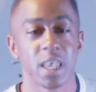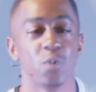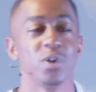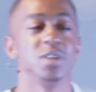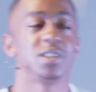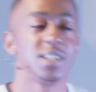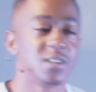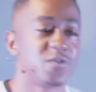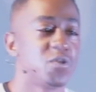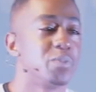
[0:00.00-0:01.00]
And when you see
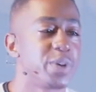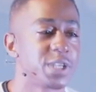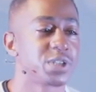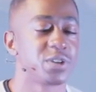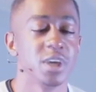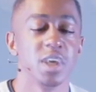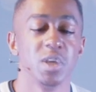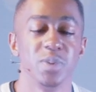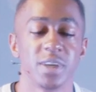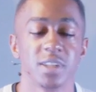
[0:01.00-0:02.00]
the full picture,
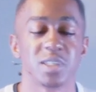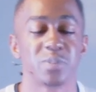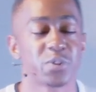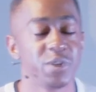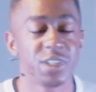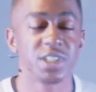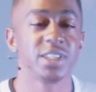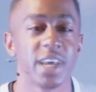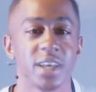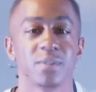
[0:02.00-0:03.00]
you begin to
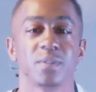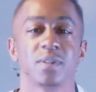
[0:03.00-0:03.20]
appreciate